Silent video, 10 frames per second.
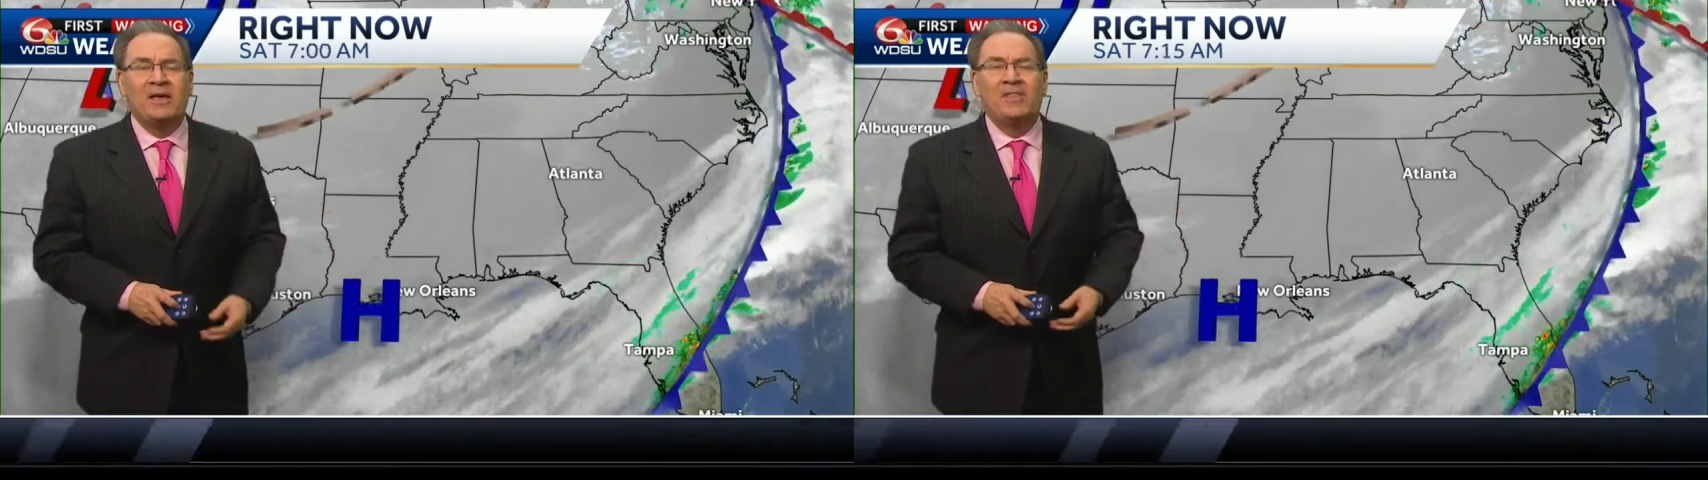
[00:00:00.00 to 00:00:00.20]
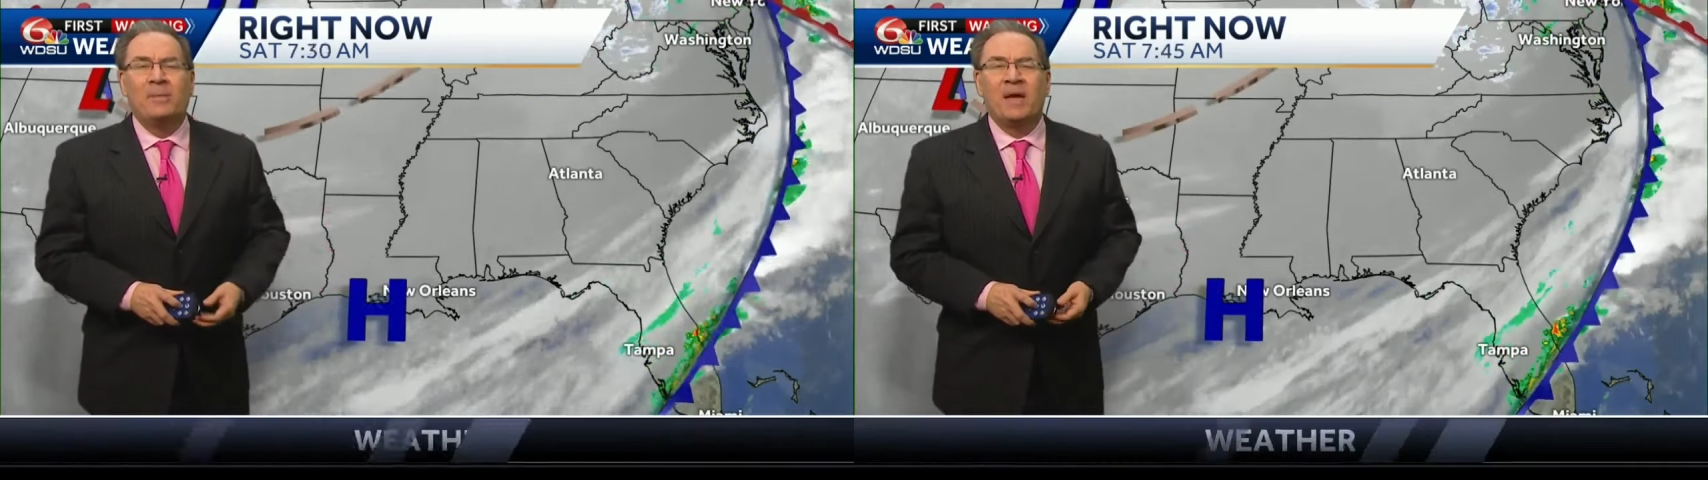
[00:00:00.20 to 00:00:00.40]

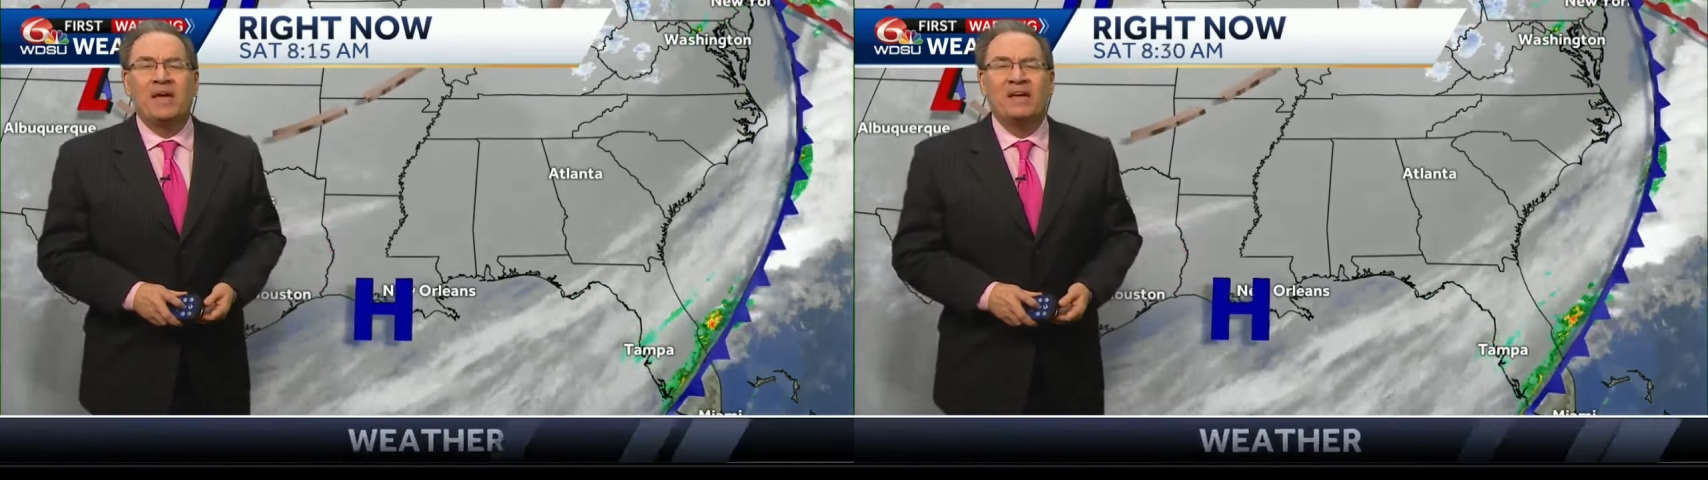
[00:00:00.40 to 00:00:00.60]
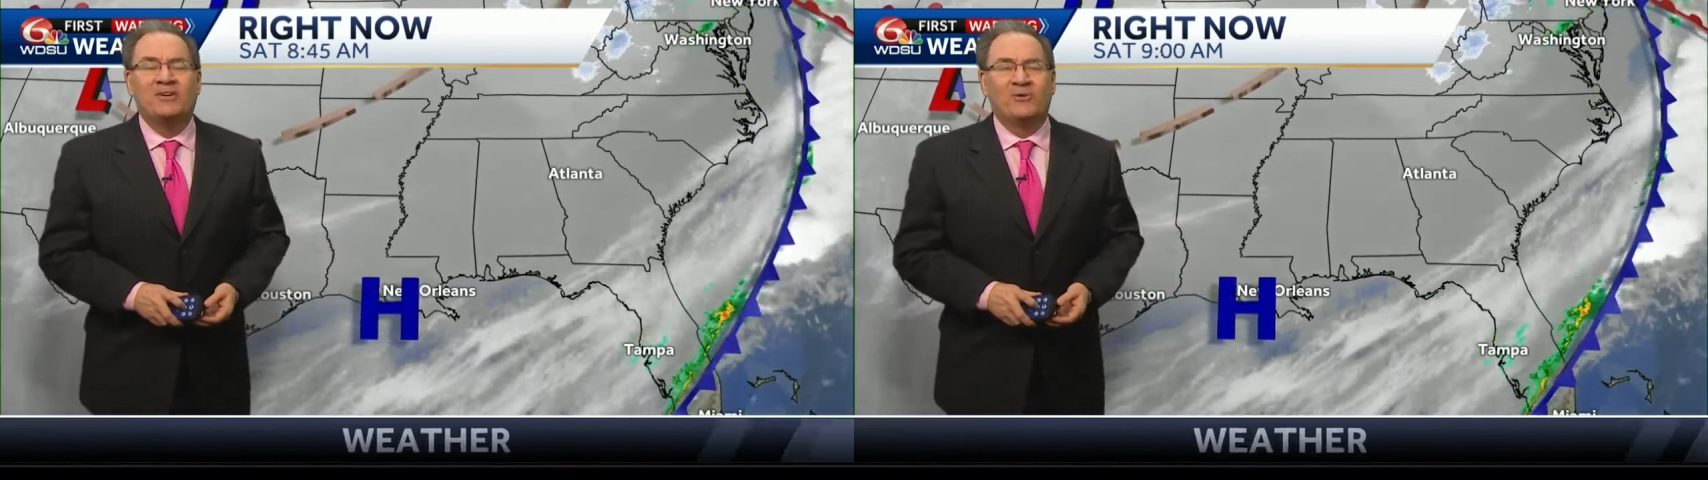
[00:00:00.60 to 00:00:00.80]
They may
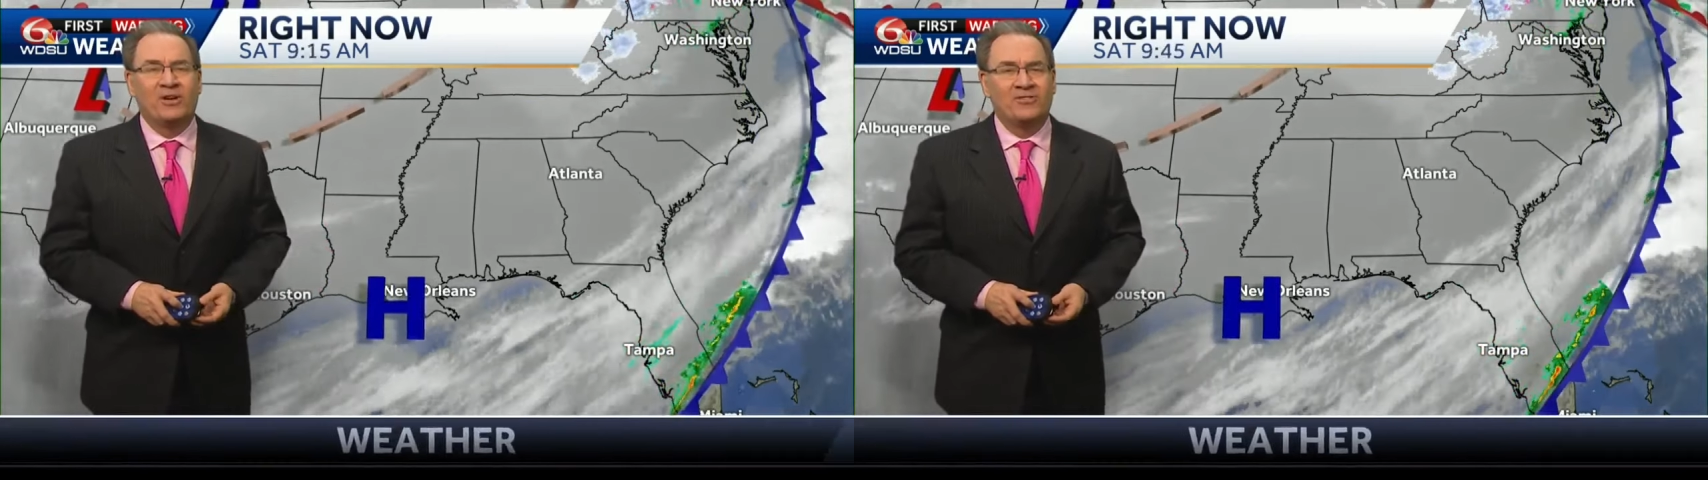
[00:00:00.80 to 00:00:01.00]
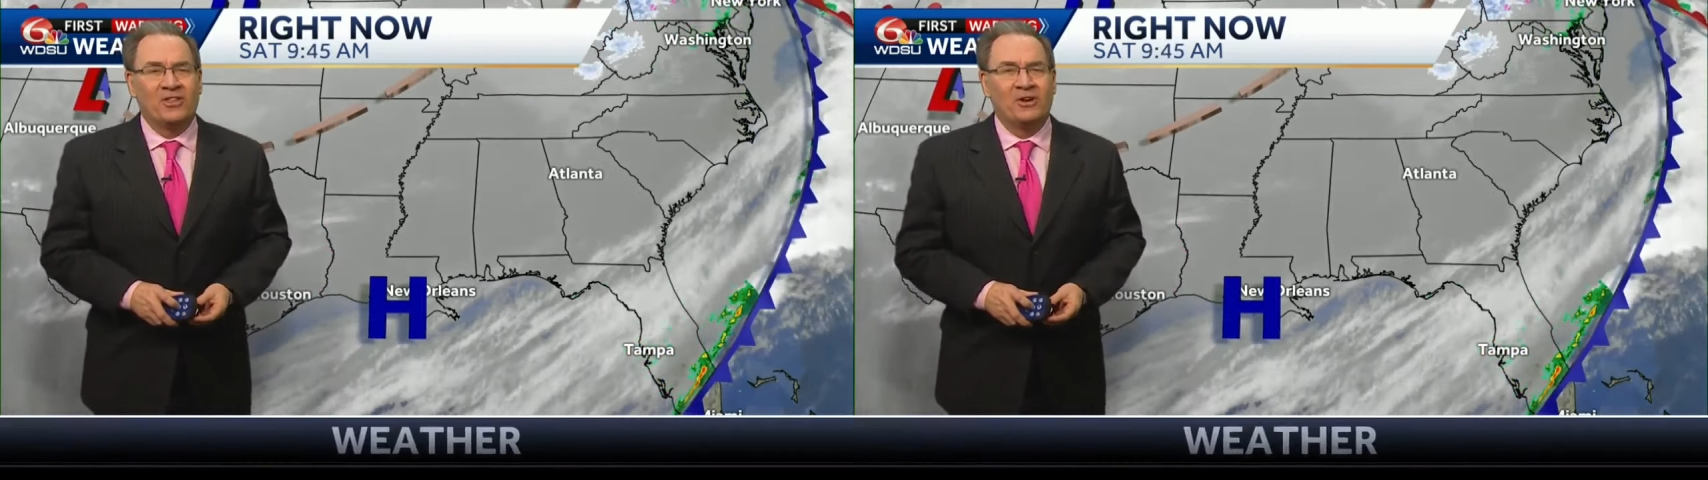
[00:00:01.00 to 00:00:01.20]

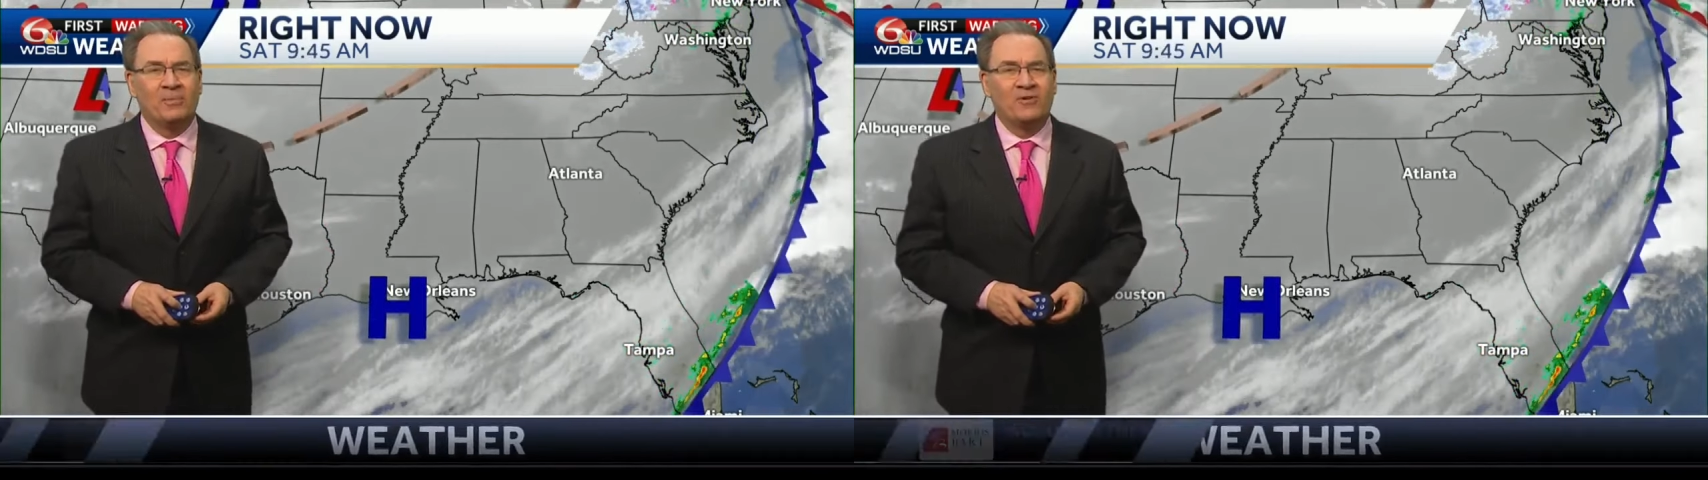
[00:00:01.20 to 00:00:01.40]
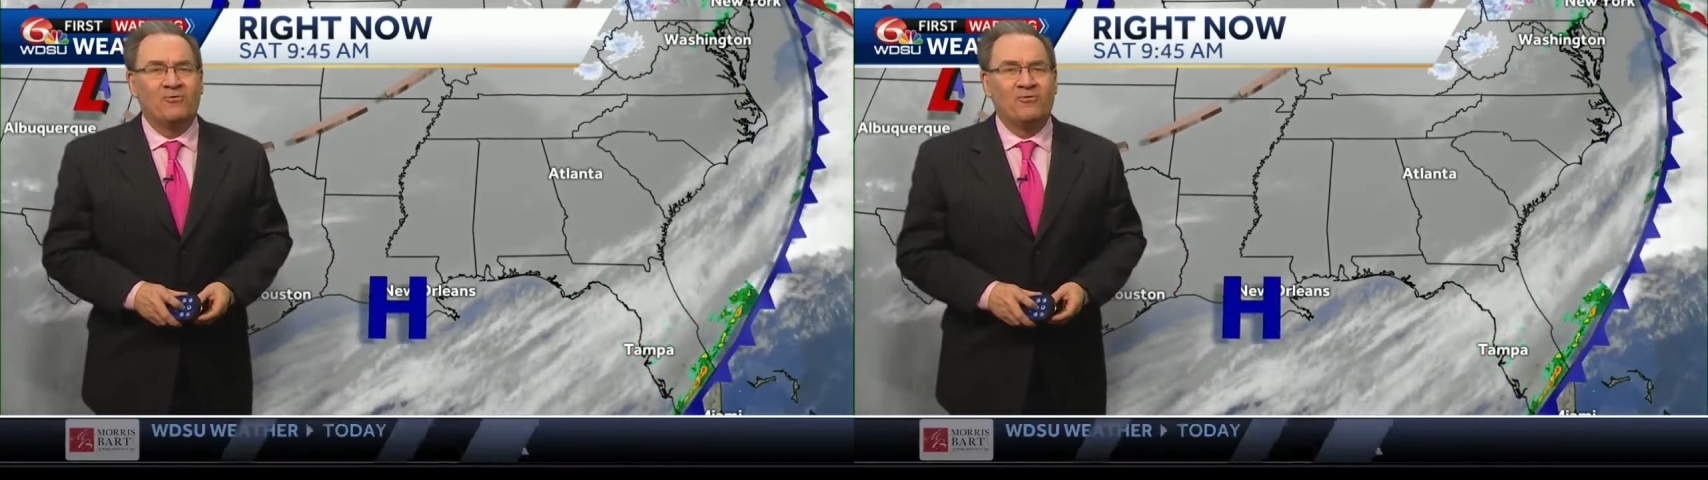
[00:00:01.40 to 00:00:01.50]
increase a little bit